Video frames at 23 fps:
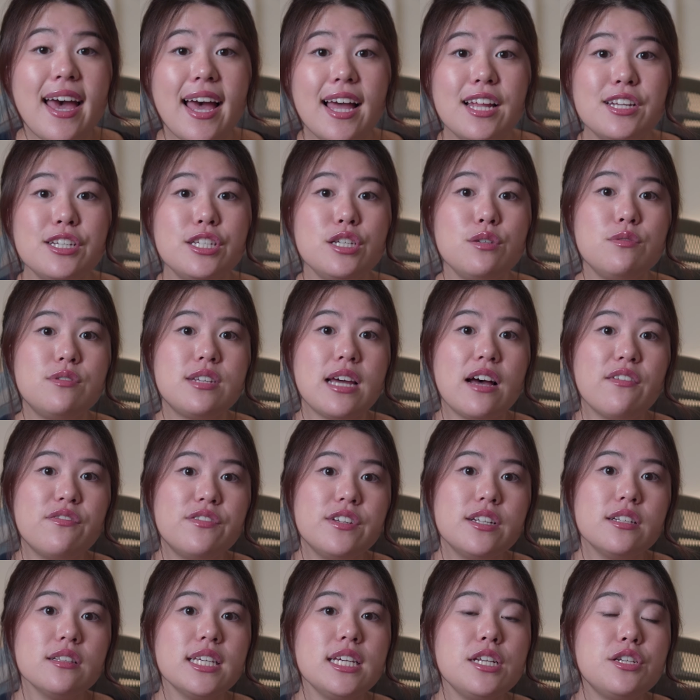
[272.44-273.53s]
and you
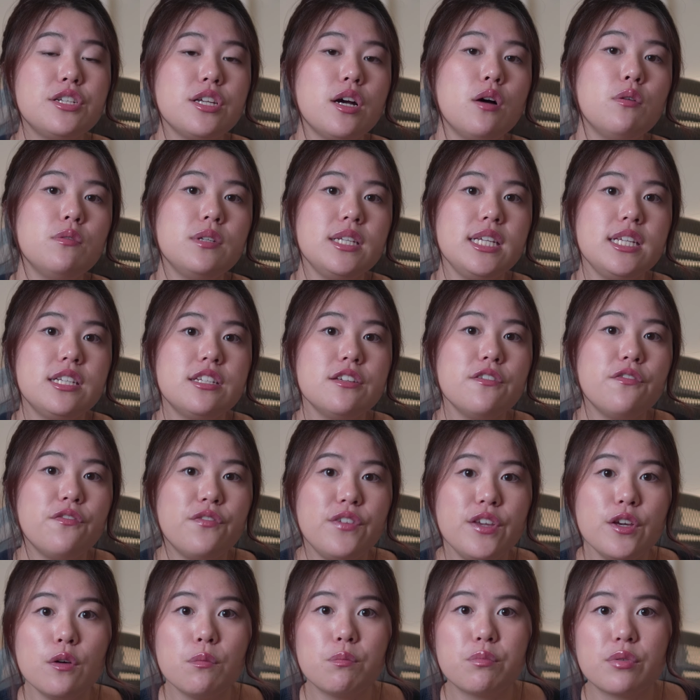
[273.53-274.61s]
definitely don't need to
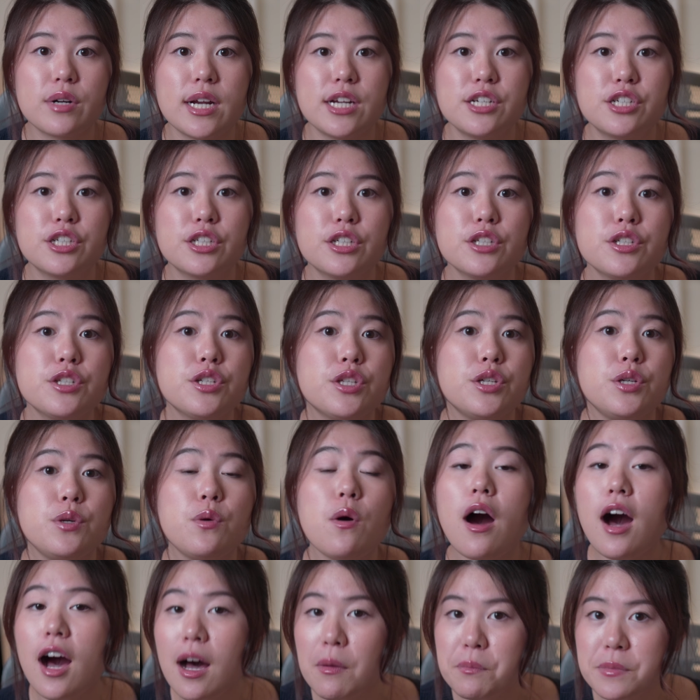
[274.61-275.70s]
feel pressure to
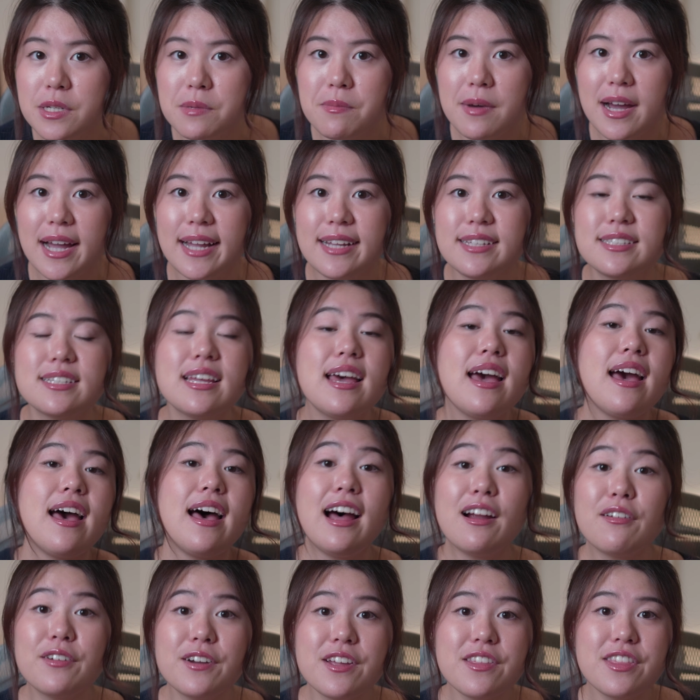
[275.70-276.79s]
optimize
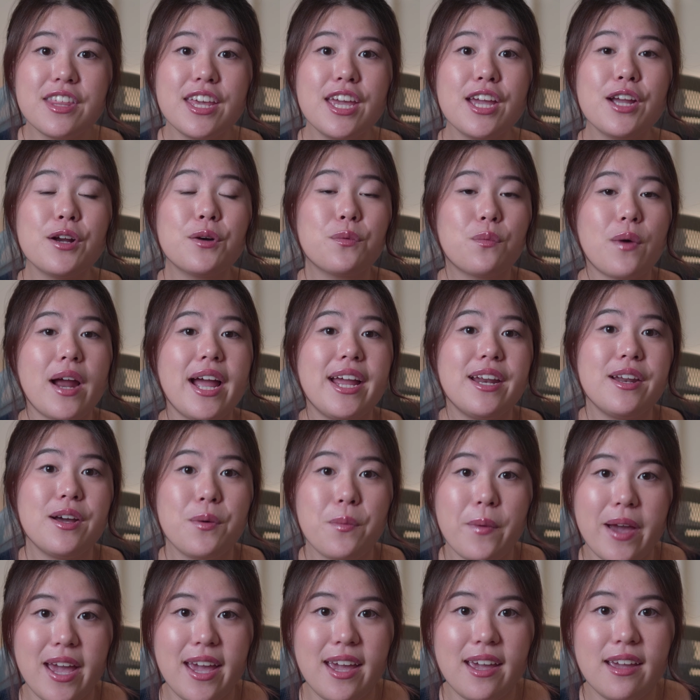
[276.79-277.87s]
everything right
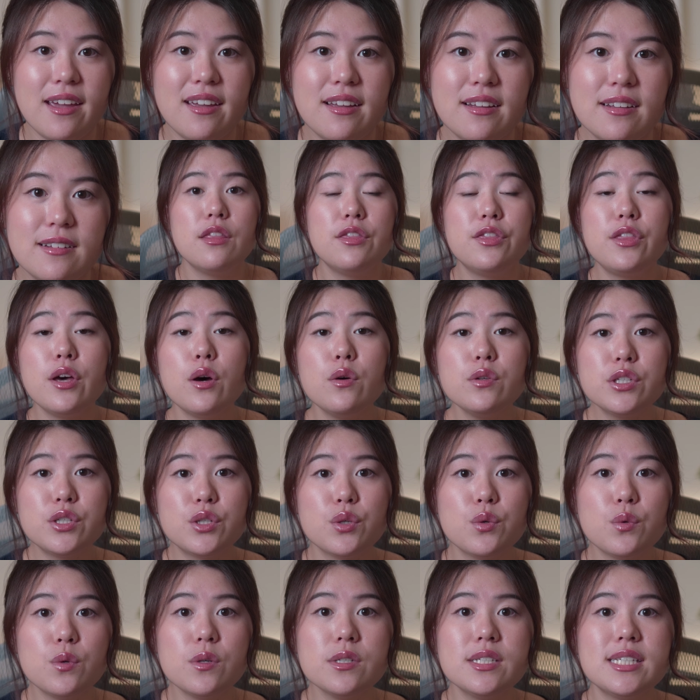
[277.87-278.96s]
away. Those
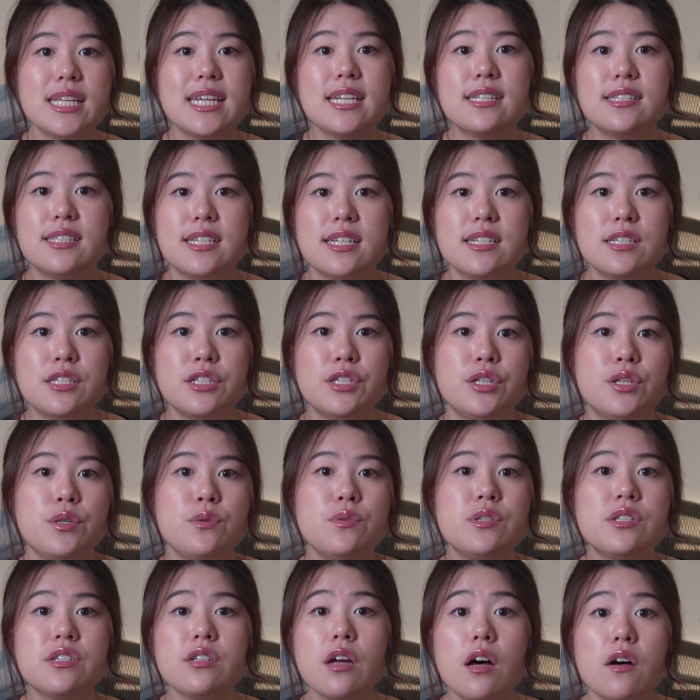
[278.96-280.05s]
tools exist to
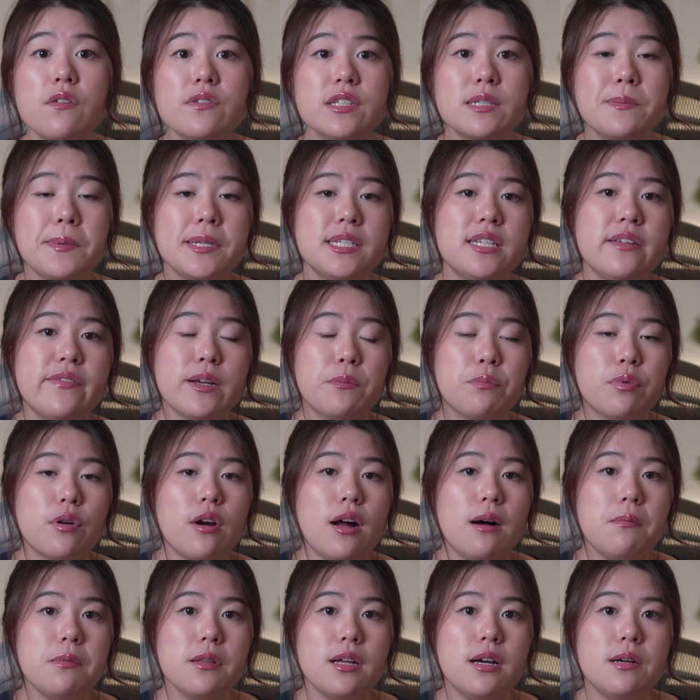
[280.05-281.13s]
solve specific
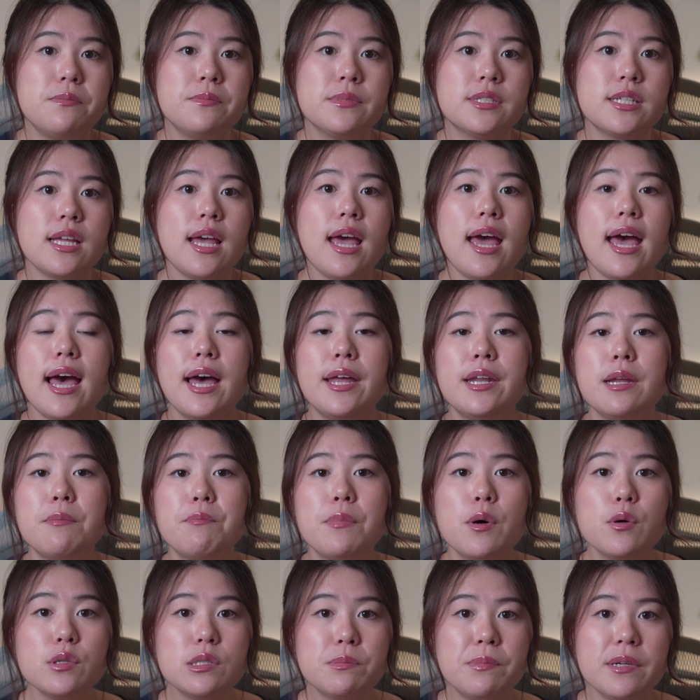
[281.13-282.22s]
problems, and
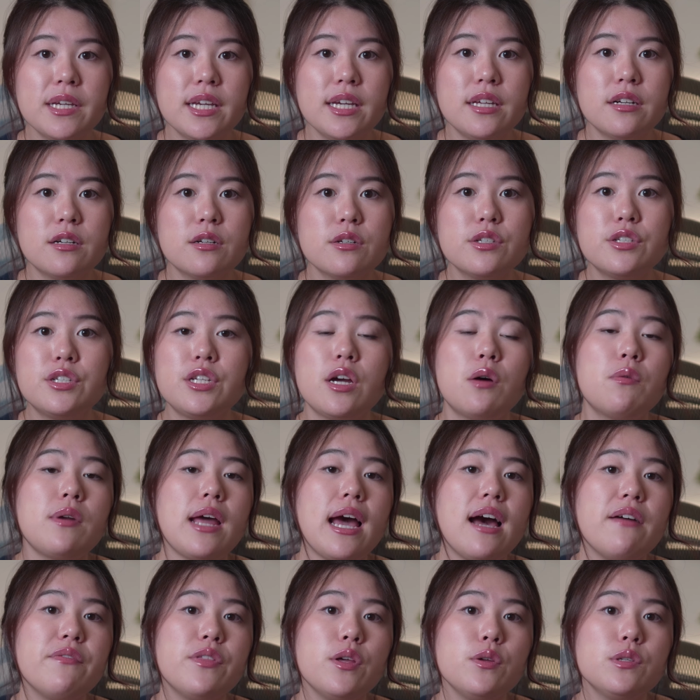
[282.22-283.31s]
most beginners don't
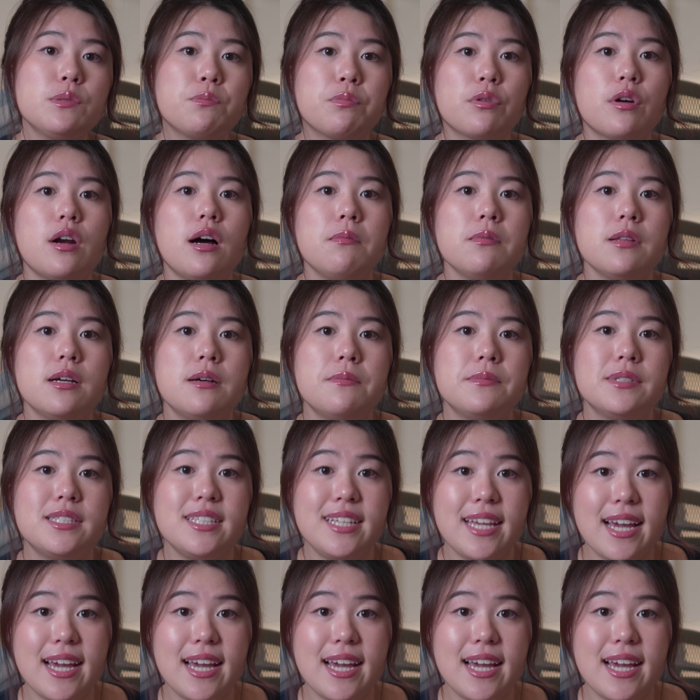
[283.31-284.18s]
have those problems